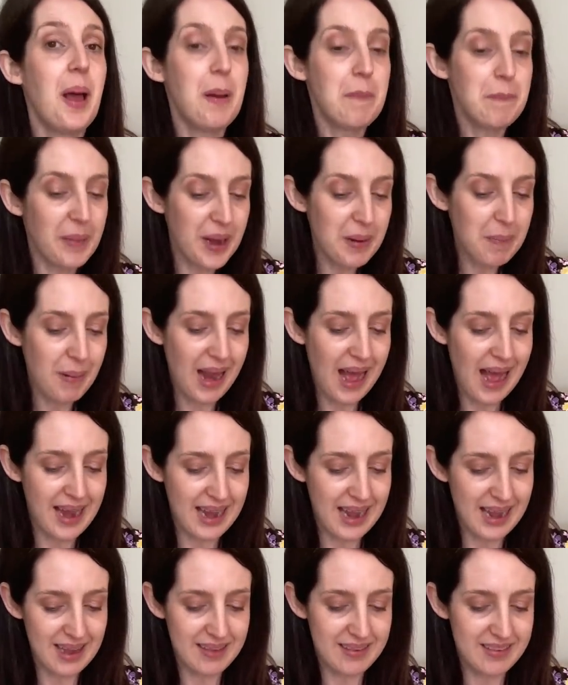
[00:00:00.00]
my plan
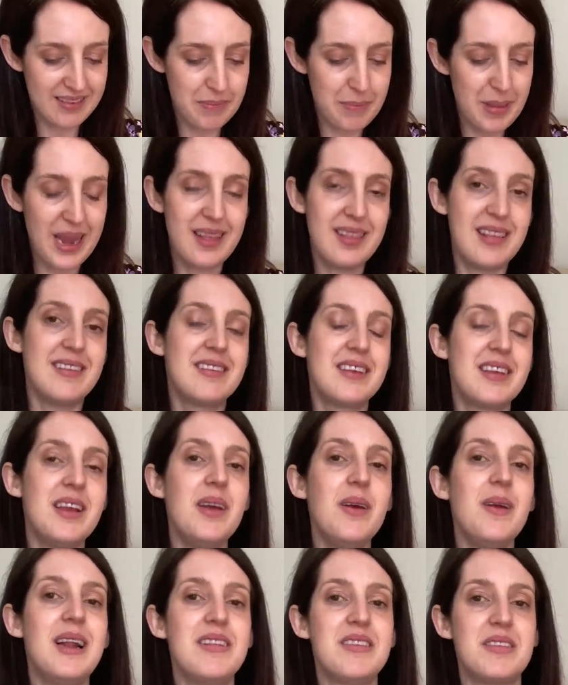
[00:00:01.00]
is to make this
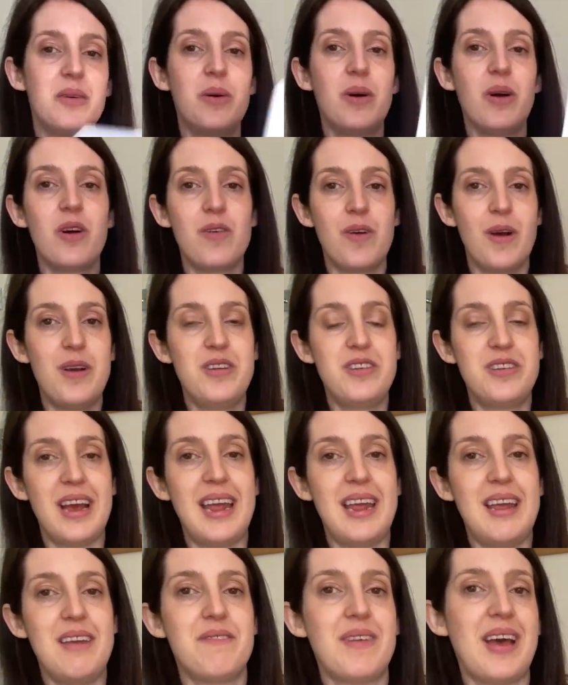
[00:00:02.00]
cute little
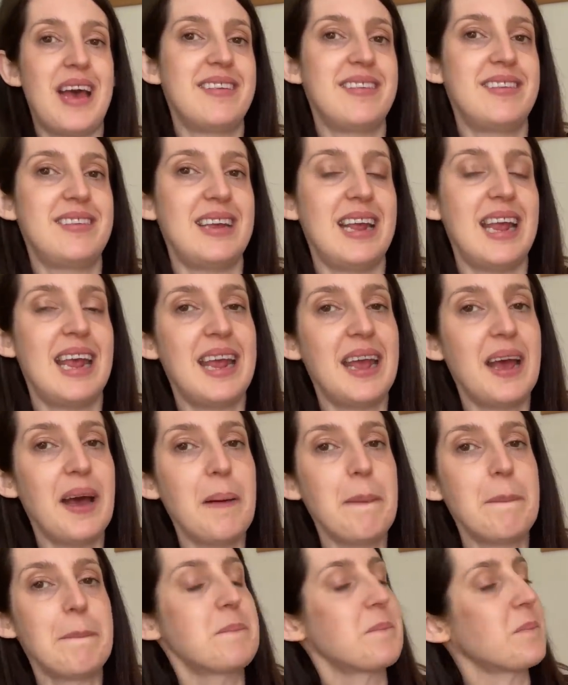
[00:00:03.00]
crochet vest
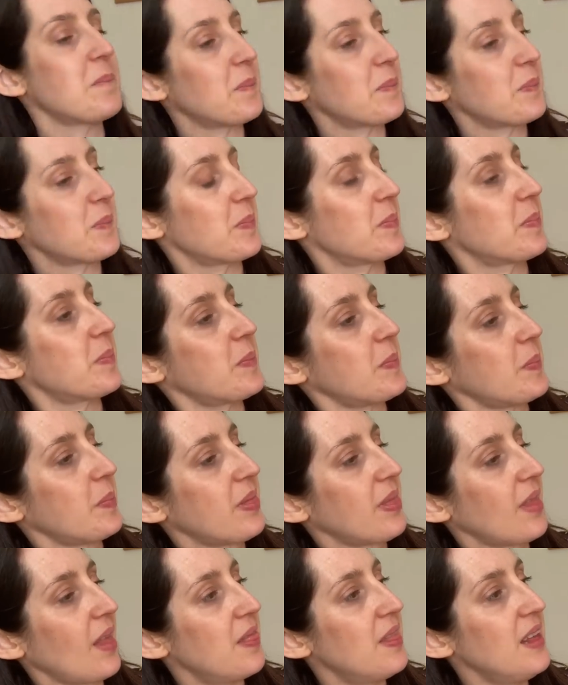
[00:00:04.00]
here
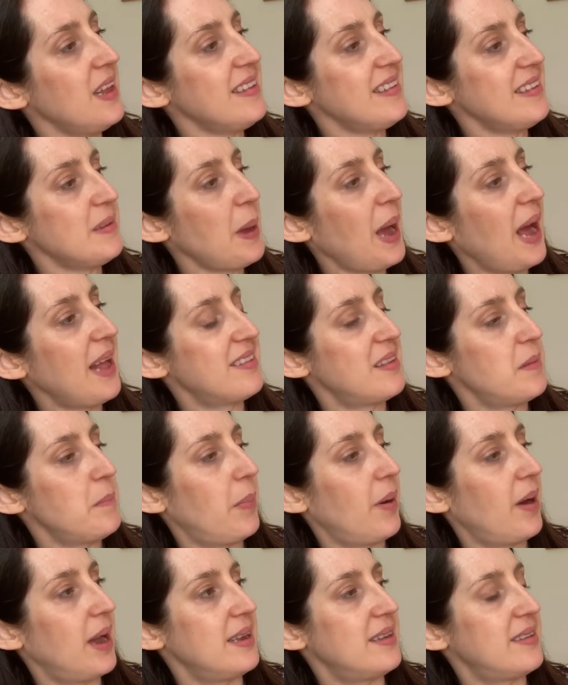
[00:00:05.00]
this is a pattern
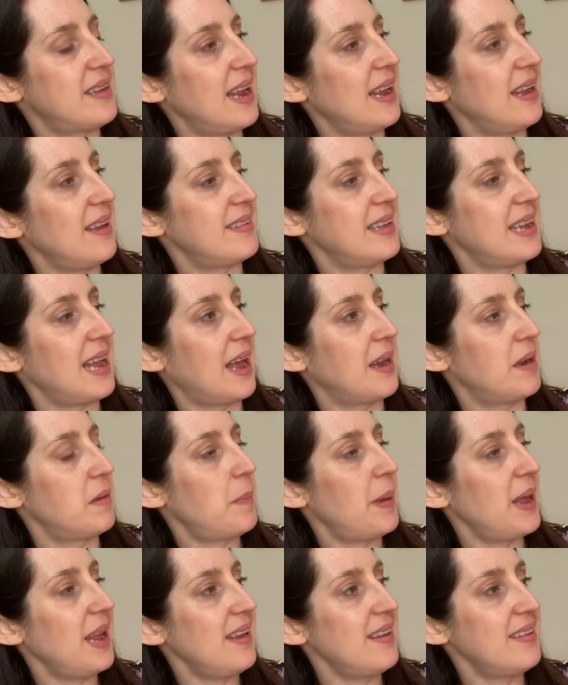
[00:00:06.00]
by Daisy and
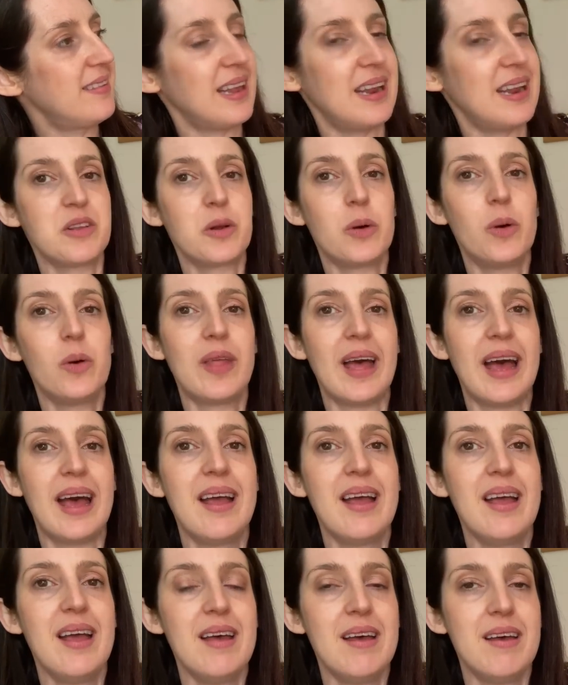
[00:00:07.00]
Peace called
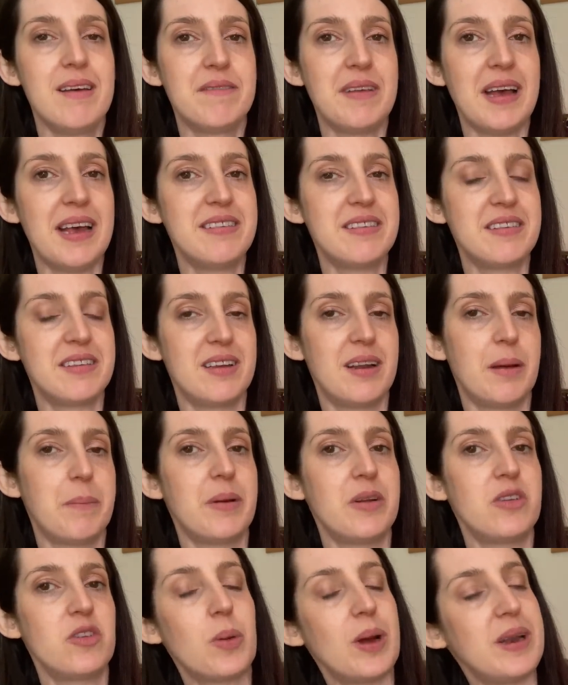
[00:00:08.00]
their vest
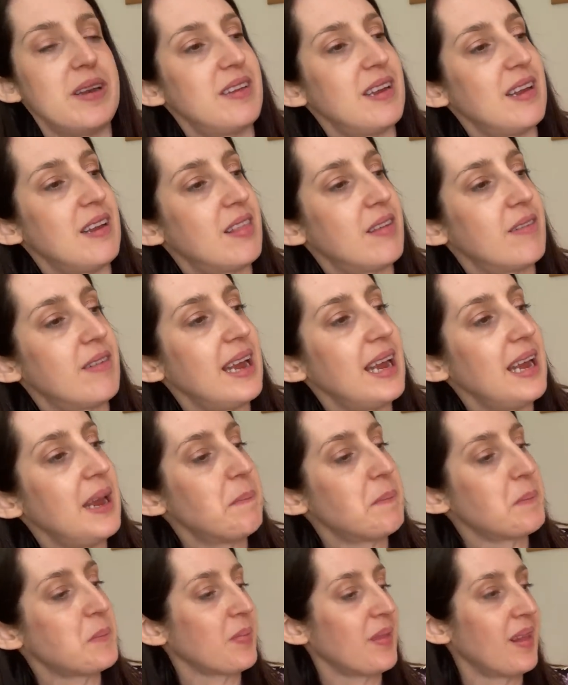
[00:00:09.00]
number 23
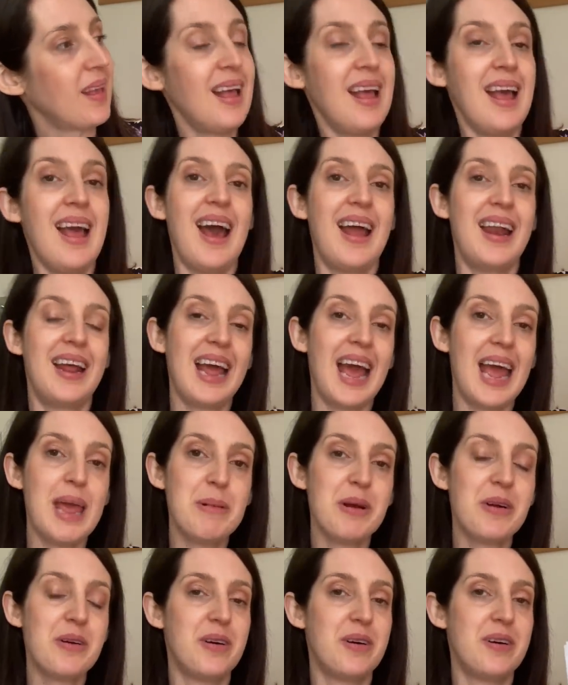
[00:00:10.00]
and I
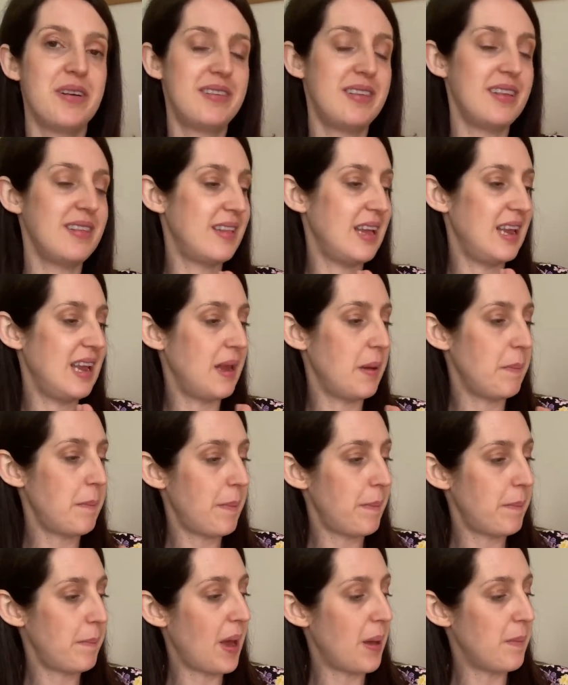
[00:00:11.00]
came across the
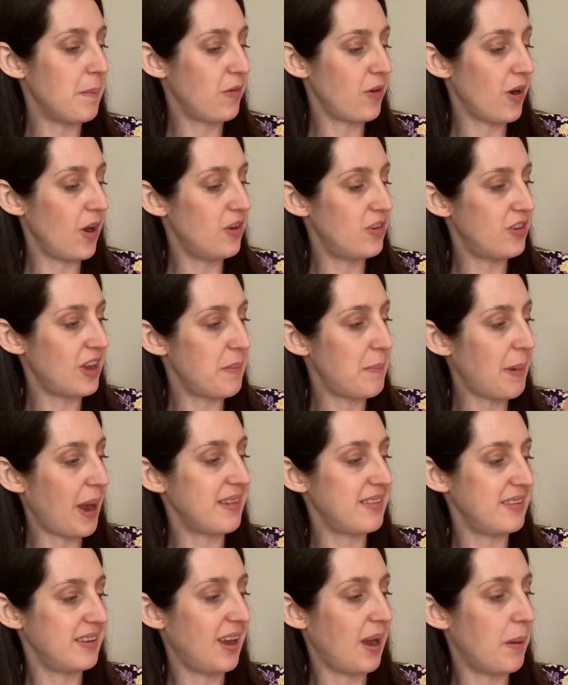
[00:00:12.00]
um, crochet
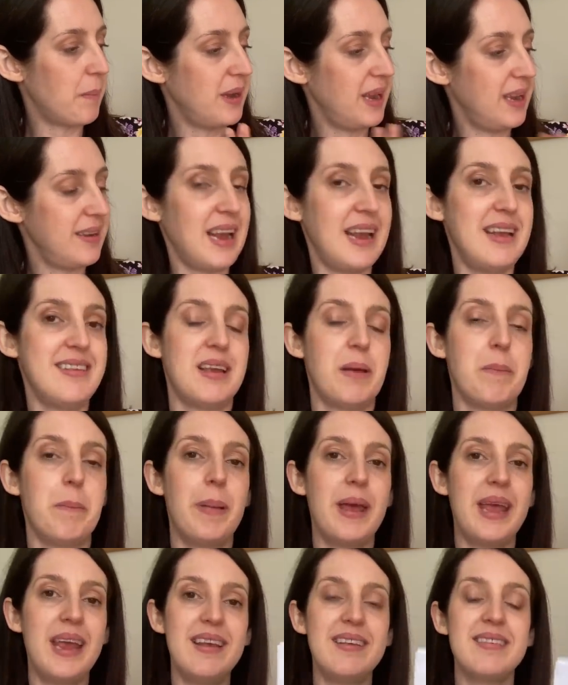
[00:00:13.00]
pattern company Daisy and
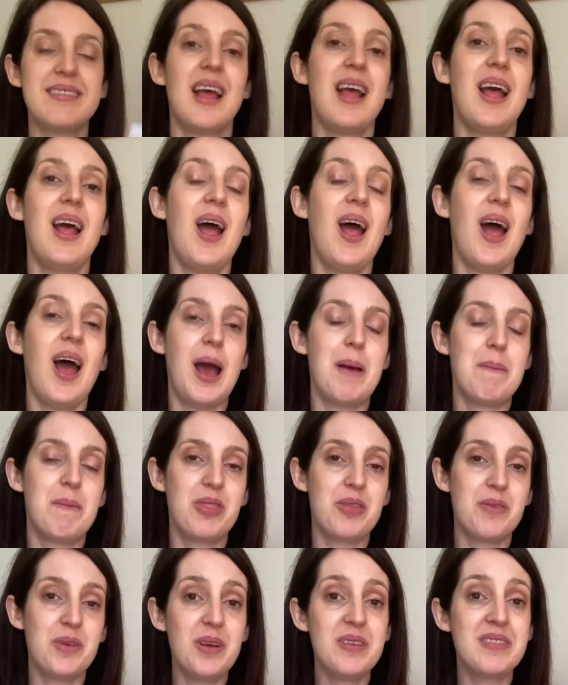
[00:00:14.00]
Peace um,
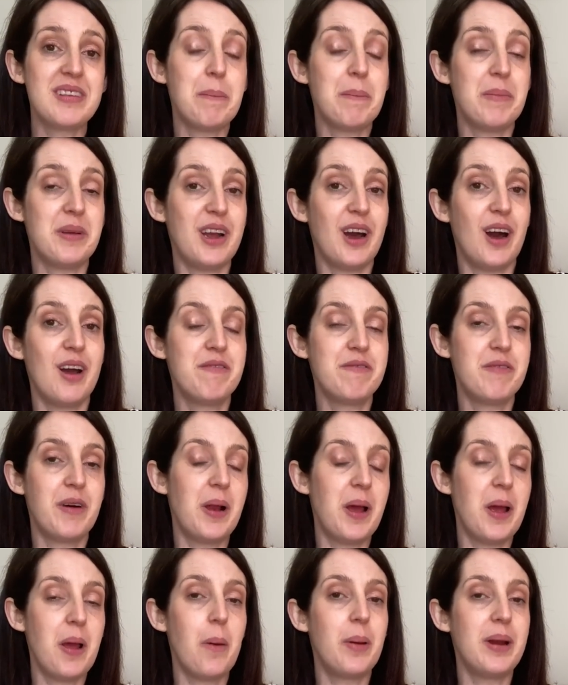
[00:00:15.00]
through somebody I
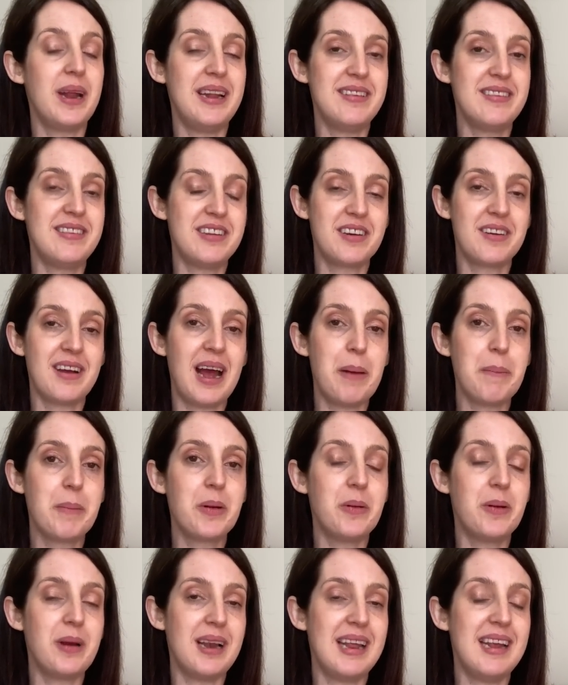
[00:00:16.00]
follow on Instagram
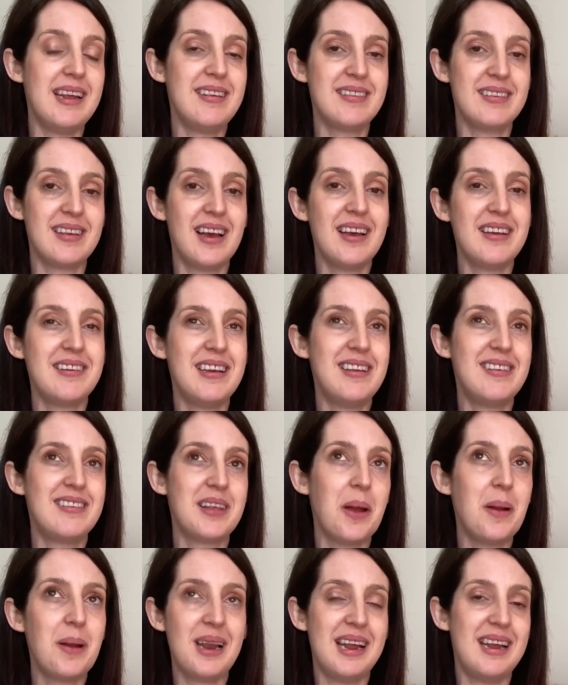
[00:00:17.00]
called Lisa. She's
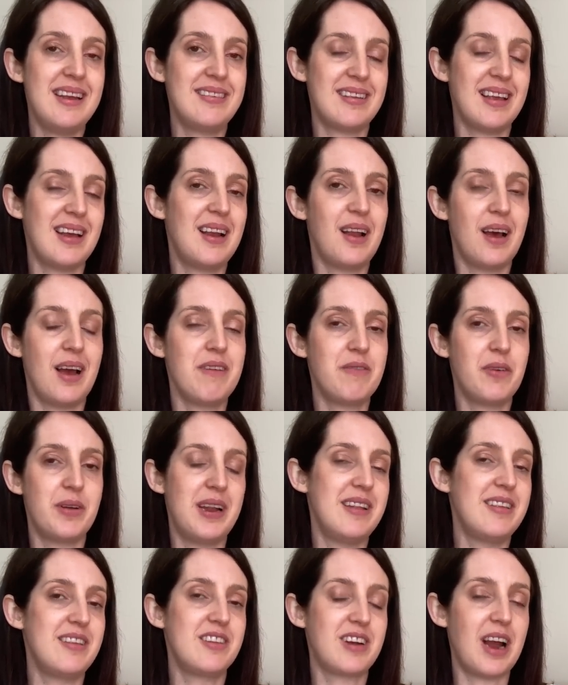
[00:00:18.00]
so Lisa Life on
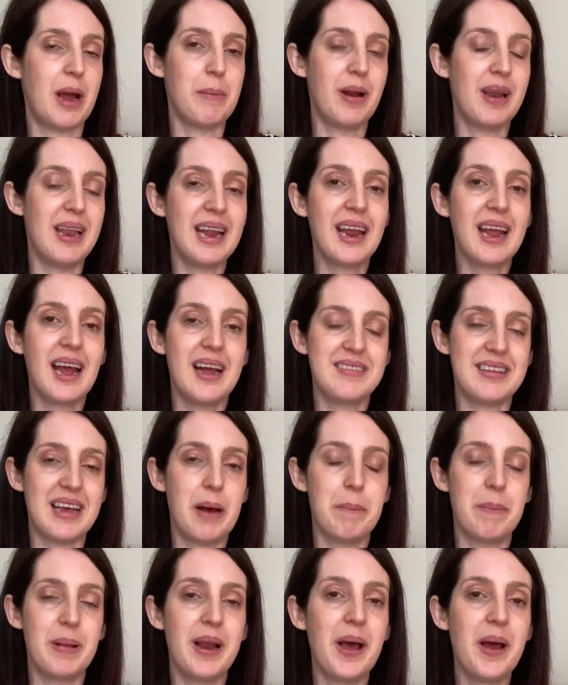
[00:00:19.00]
Instagram. I'll link her
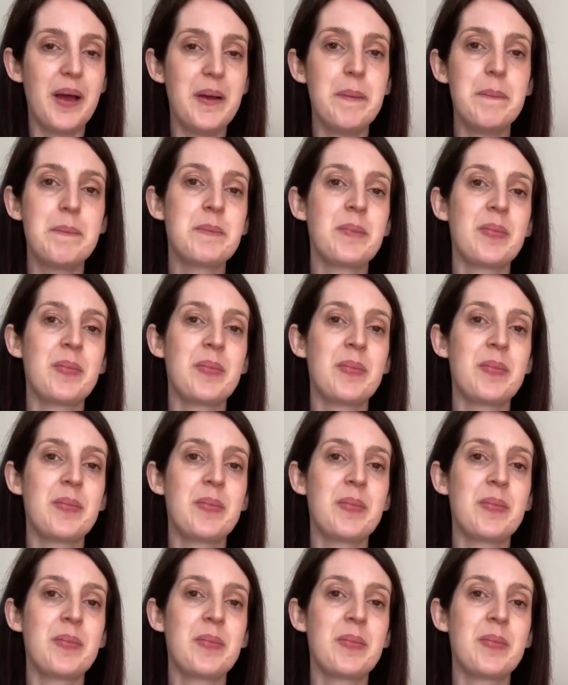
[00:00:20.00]
down below